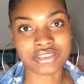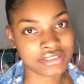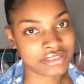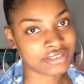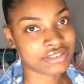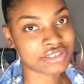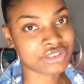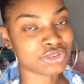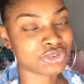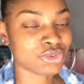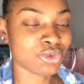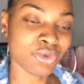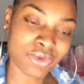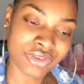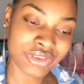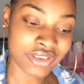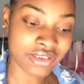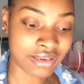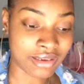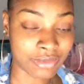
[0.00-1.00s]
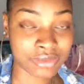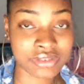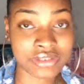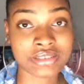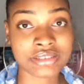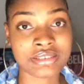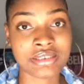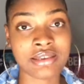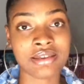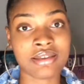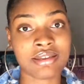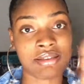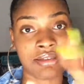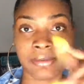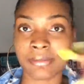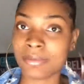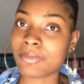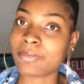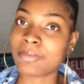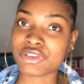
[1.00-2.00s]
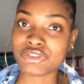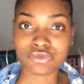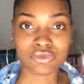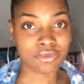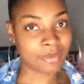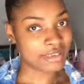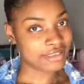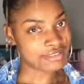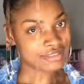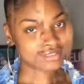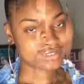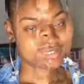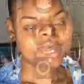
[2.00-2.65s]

that nail tutorial out with me doing my nails. See